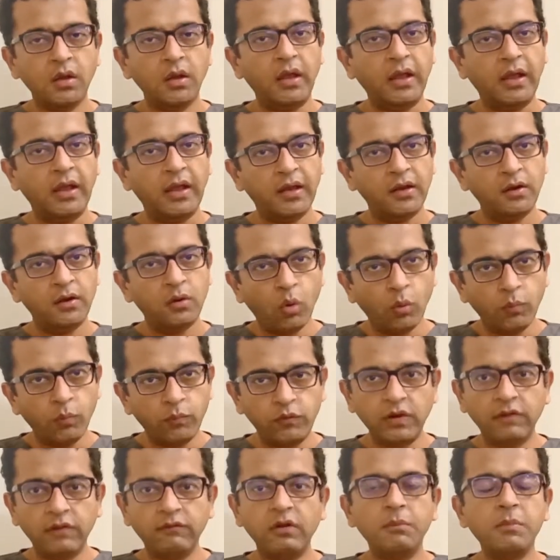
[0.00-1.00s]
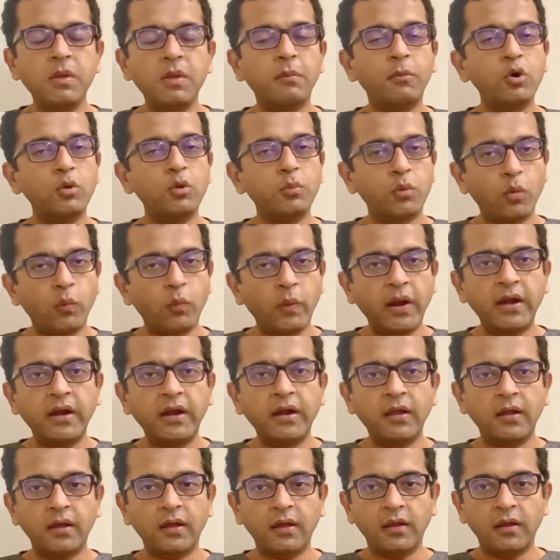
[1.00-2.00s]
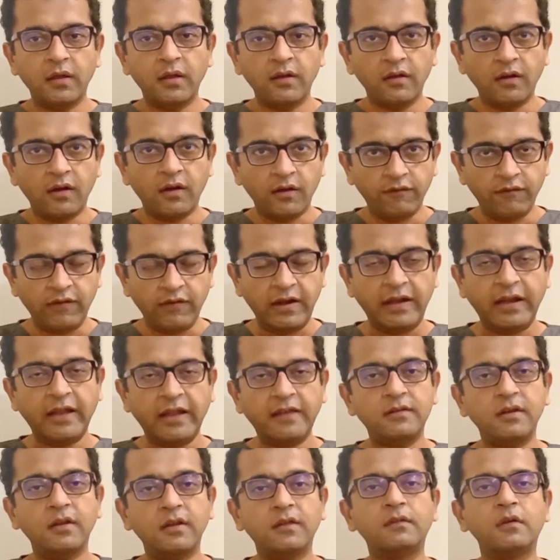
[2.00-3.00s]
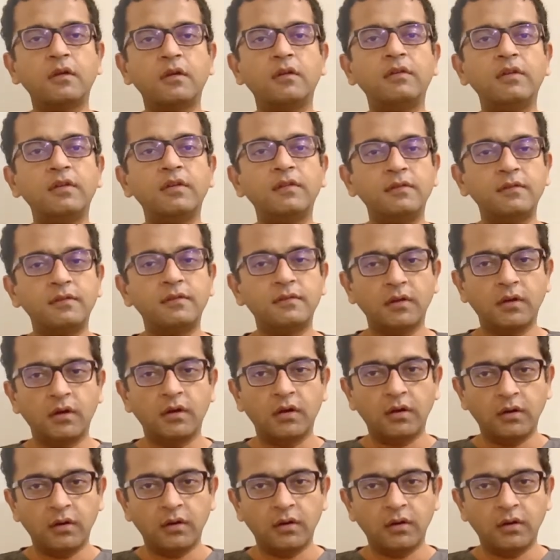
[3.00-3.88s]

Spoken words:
and hopefully we'll be able to provide a fantastic service